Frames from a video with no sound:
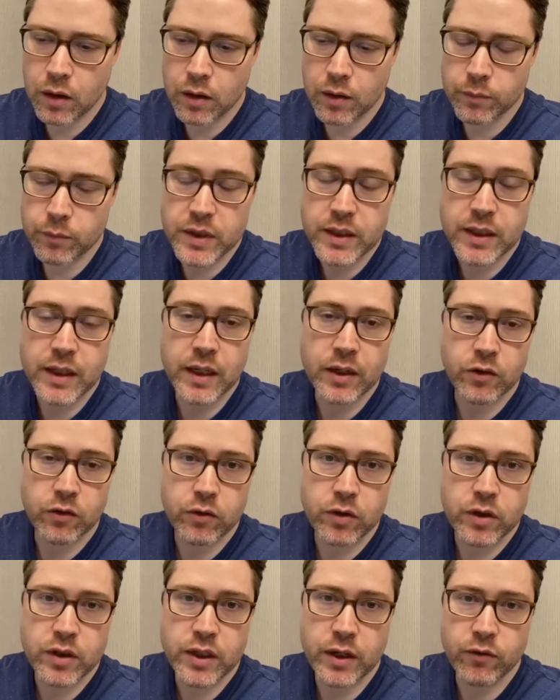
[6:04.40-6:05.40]

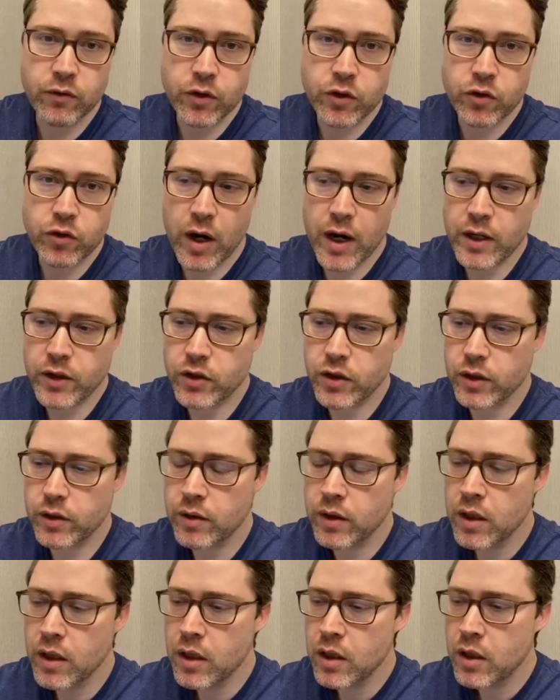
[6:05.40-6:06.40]
skin retraction.
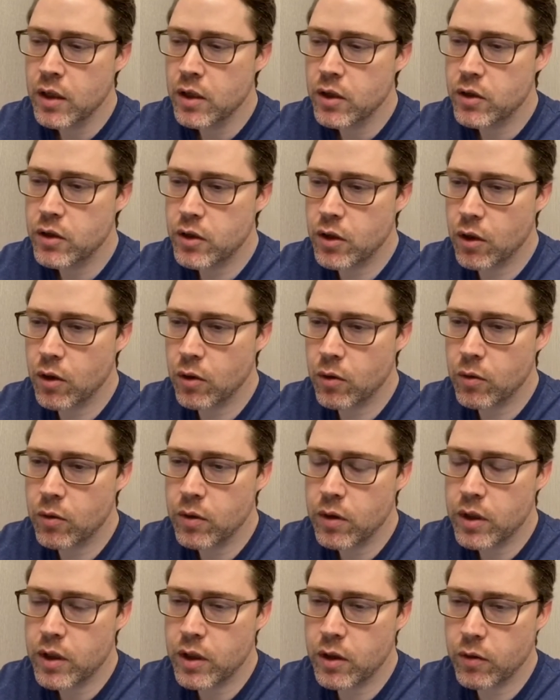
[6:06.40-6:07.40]
So,
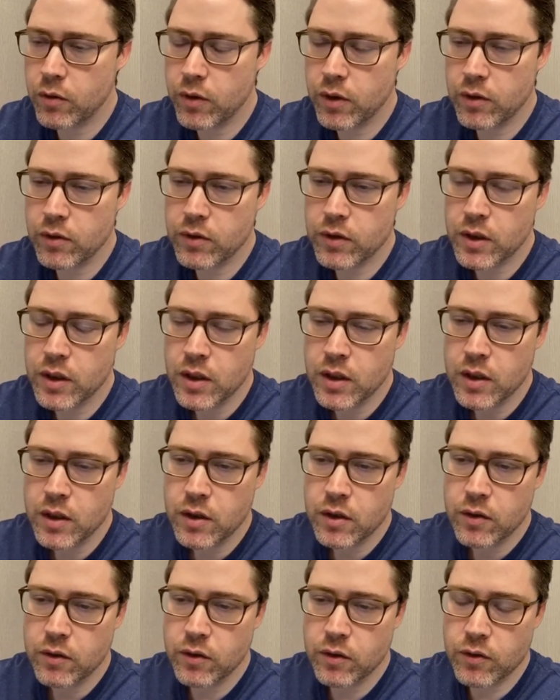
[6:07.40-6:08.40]

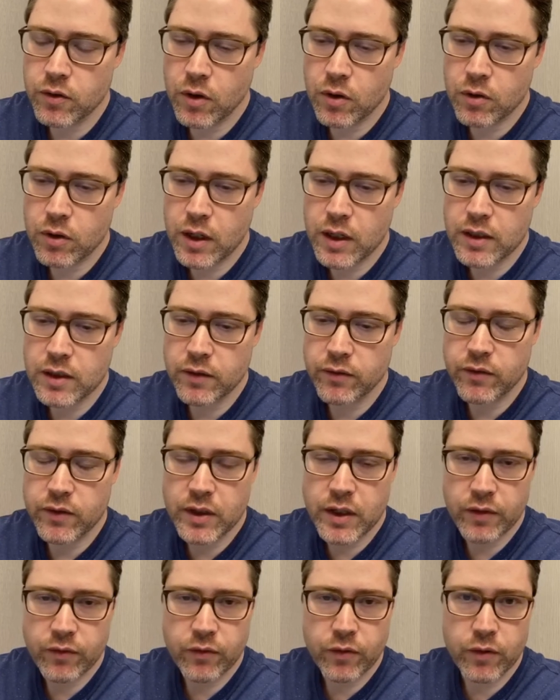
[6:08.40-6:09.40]
there's all kinds of
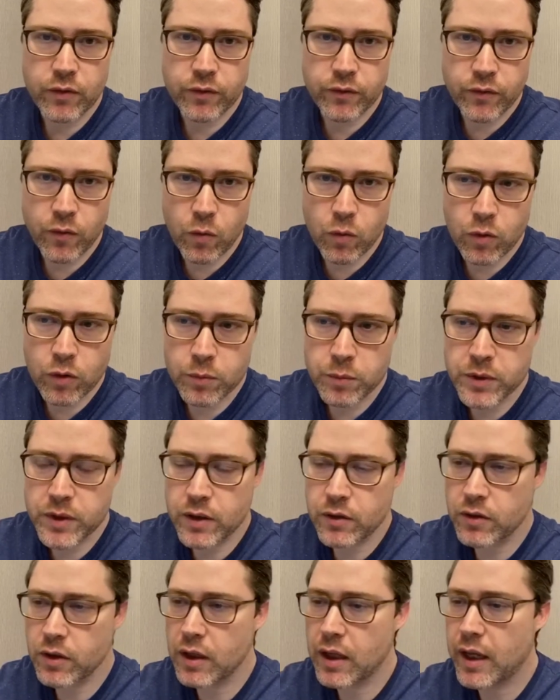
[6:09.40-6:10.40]
different forms.
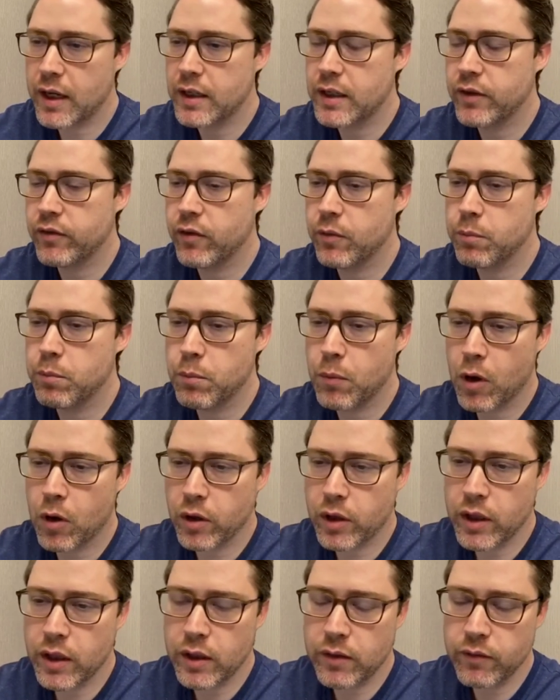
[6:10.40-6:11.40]
There's a lot of different
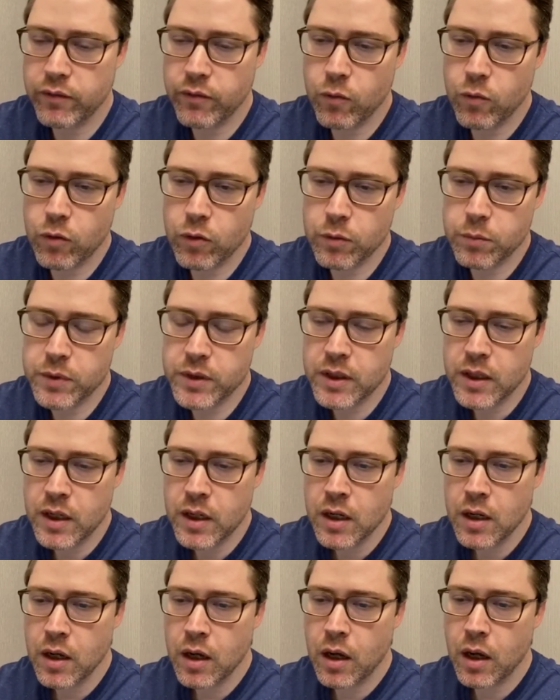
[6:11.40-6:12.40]
marketing forms,
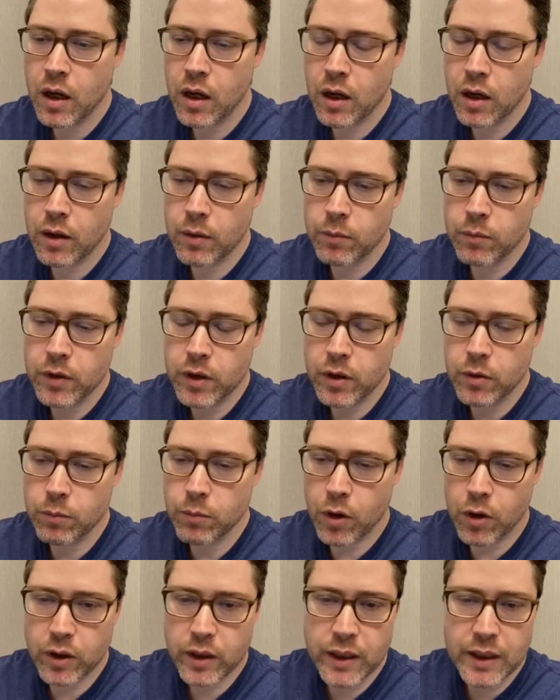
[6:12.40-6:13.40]

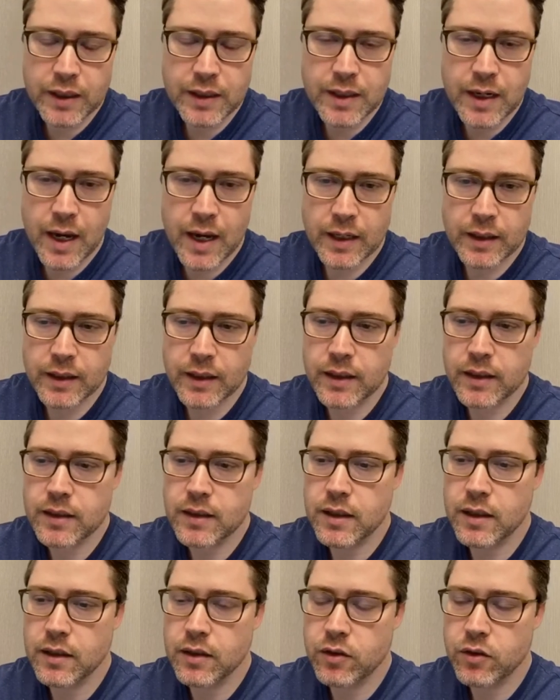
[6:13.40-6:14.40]
marketing tactics
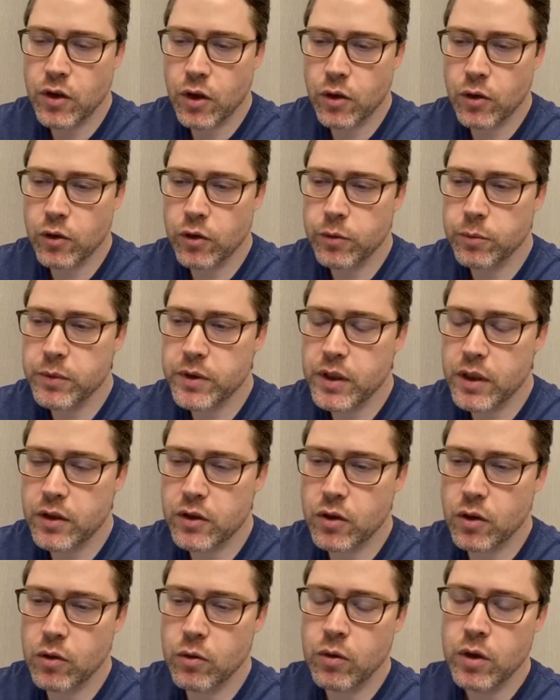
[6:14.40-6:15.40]
and terms.
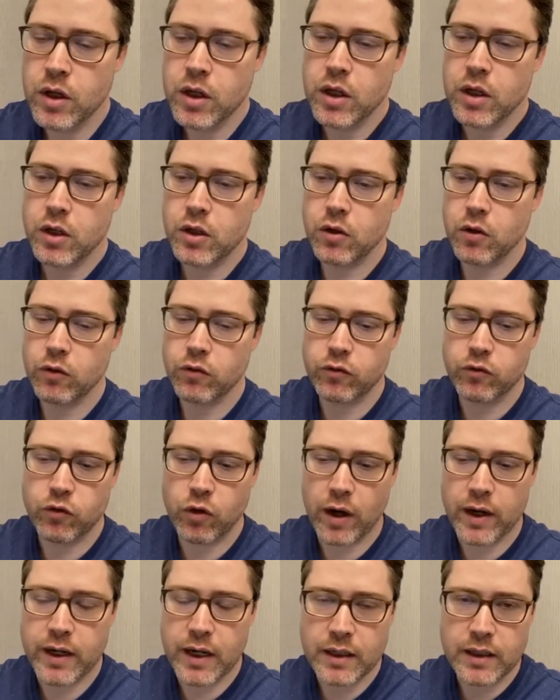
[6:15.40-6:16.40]
So,
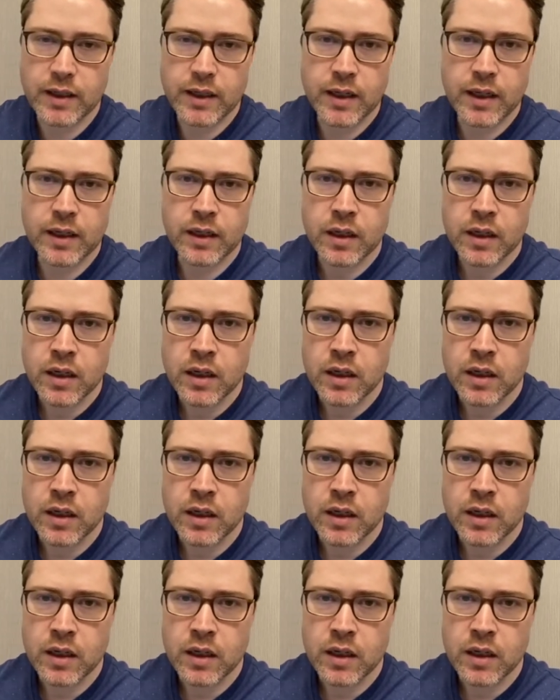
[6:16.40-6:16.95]
try not to get,